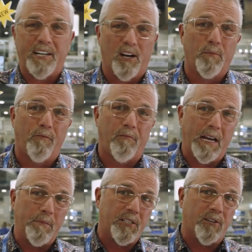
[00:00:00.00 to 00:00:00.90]
terrible
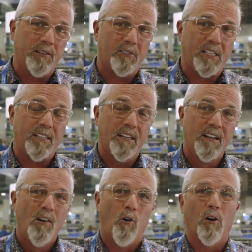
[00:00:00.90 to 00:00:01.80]
frame that you're using,
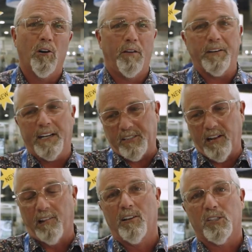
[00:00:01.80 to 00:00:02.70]
or if it
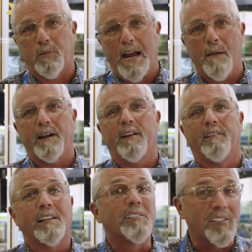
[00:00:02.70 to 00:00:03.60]
doesn't close properly, or
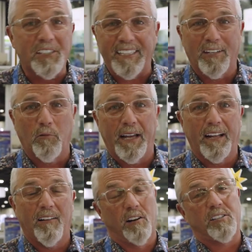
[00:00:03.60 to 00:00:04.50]
it doesn't seal
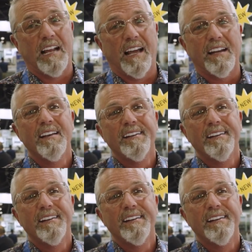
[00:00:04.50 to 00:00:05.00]
well, or it's not